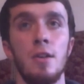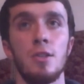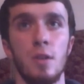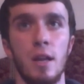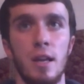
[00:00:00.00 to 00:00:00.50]

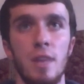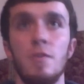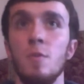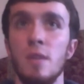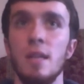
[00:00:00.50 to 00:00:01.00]
So like
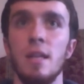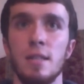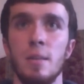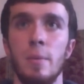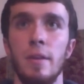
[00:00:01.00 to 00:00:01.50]
if you need to
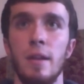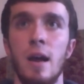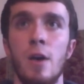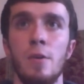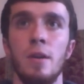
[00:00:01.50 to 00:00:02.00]
get somebody
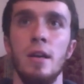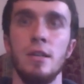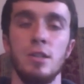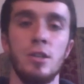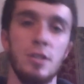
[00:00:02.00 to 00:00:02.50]
out,
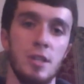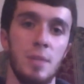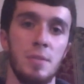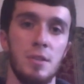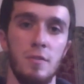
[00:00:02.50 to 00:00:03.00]
he's a good
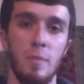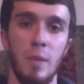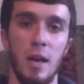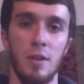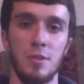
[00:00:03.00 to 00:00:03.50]
substitute for
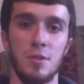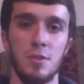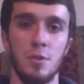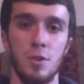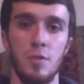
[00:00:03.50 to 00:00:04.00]
Blackluster
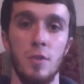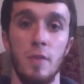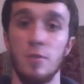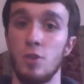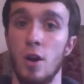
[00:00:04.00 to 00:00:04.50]
Soldier if you
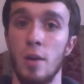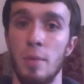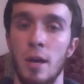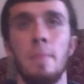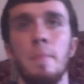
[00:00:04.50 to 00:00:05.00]
haven't drawn him
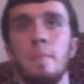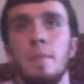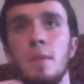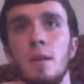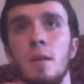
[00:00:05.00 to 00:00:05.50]
yet.
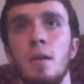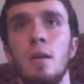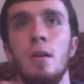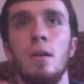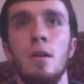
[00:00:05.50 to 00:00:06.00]

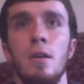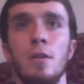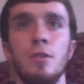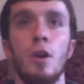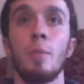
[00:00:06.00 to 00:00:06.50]

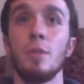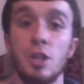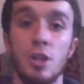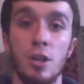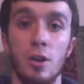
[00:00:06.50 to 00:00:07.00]
Dark
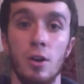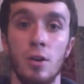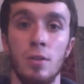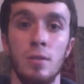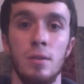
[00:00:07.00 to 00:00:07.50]
Magician
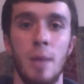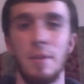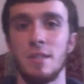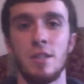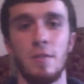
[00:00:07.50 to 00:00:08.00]
Girl, I
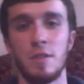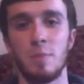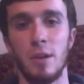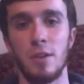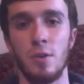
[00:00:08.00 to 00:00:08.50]
mean, it's
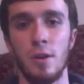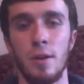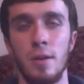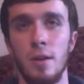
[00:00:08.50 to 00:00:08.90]
self-explanatory.